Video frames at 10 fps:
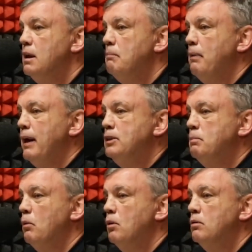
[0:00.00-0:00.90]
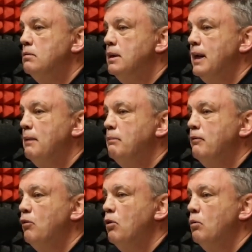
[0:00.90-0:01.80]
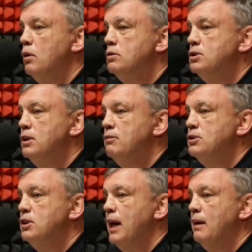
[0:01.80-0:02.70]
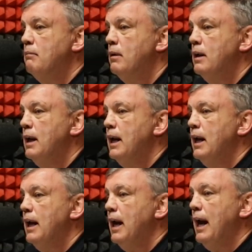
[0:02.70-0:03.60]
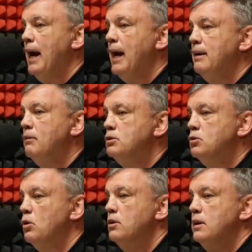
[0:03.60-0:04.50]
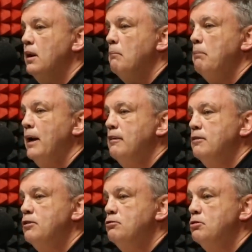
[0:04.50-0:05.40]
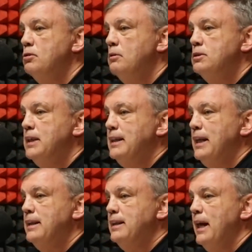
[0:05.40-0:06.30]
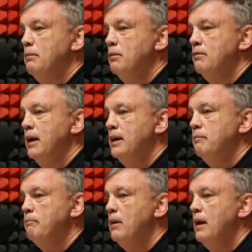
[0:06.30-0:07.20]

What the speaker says: in baseball the night before World Series game, and it was all the umpiring crew that was at that table, right?